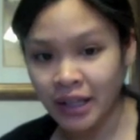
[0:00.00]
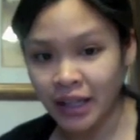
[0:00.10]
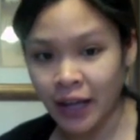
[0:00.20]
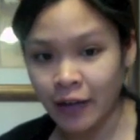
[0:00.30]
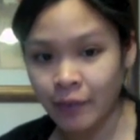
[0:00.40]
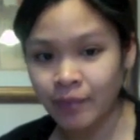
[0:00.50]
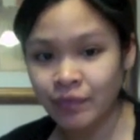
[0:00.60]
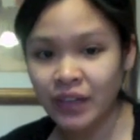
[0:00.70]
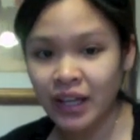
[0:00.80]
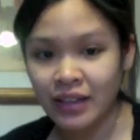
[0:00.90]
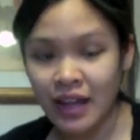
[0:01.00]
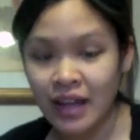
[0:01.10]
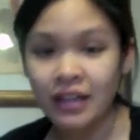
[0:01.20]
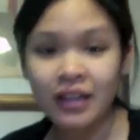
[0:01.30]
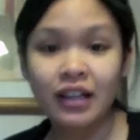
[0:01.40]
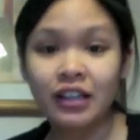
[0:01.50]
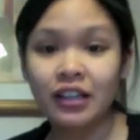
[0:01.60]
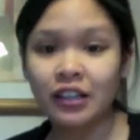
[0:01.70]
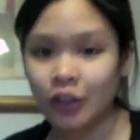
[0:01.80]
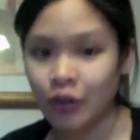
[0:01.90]
again. And then,
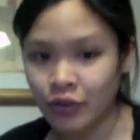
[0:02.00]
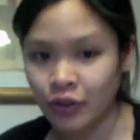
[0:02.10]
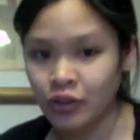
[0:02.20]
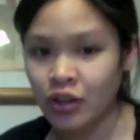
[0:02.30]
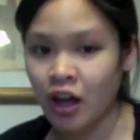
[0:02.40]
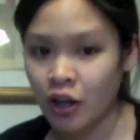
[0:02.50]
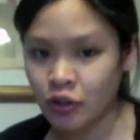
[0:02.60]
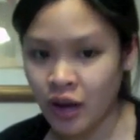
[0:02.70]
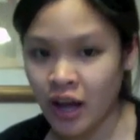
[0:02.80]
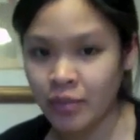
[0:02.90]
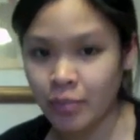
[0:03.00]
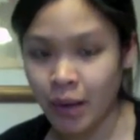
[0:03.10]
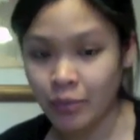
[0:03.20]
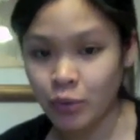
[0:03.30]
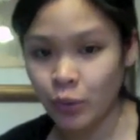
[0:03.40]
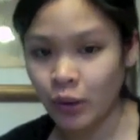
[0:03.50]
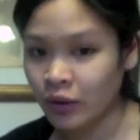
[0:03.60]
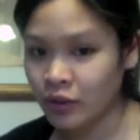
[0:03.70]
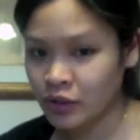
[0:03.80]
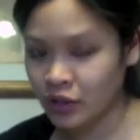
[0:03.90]
those long drawn pumps
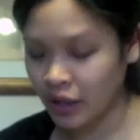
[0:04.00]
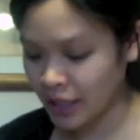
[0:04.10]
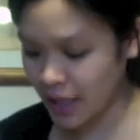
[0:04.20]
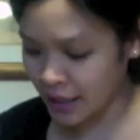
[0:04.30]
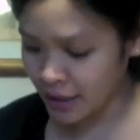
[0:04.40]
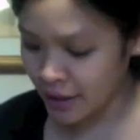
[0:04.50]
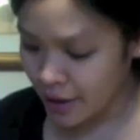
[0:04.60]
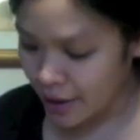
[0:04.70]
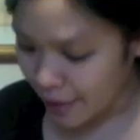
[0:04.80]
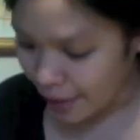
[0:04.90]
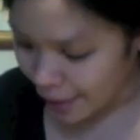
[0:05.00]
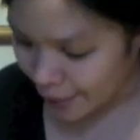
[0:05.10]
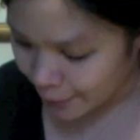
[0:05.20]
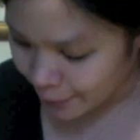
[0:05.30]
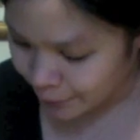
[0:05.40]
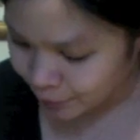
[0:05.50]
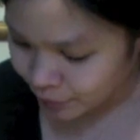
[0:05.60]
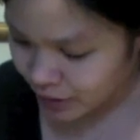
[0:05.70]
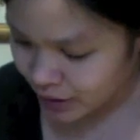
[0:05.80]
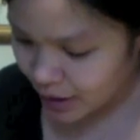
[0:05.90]
will start again.
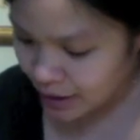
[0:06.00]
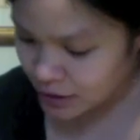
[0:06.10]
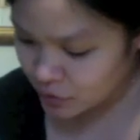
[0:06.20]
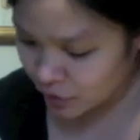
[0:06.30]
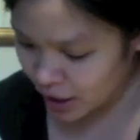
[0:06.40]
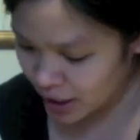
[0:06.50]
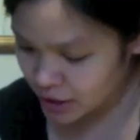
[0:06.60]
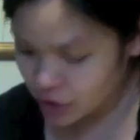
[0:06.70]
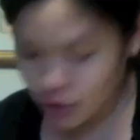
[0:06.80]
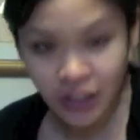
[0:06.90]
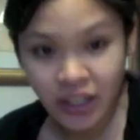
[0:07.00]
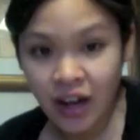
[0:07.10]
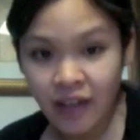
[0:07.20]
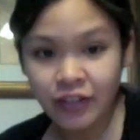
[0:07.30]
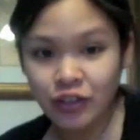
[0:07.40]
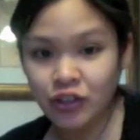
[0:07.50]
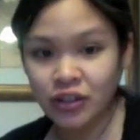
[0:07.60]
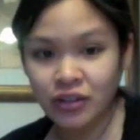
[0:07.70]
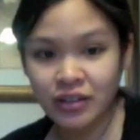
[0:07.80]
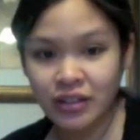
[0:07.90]
As far as turning it off, you
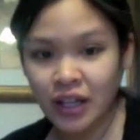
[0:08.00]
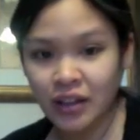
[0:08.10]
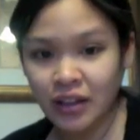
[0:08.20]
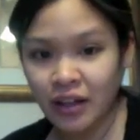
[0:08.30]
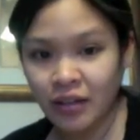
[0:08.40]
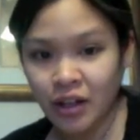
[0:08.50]
just take this